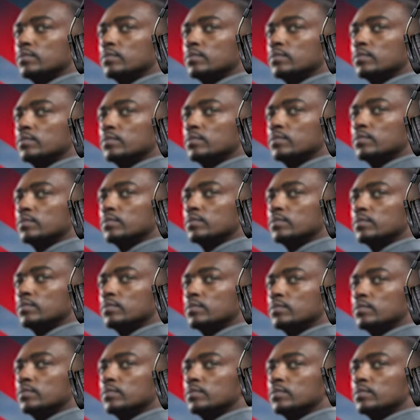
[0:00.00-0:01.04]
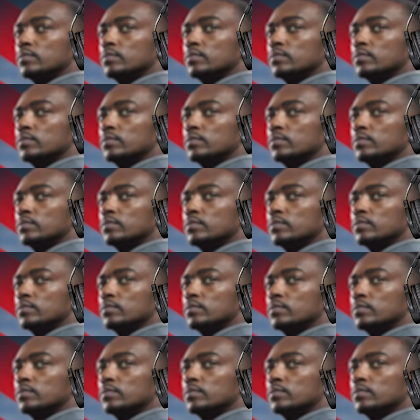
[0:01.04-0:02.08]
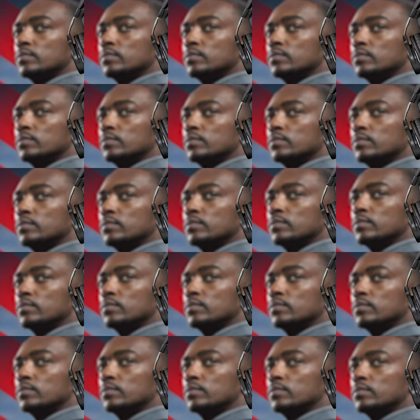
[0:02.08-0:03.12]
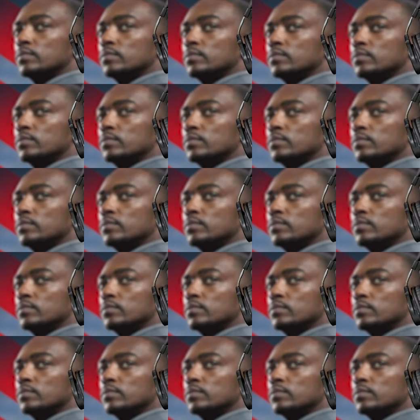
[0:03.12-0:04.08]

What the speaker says: No words are spoken by the person on screen.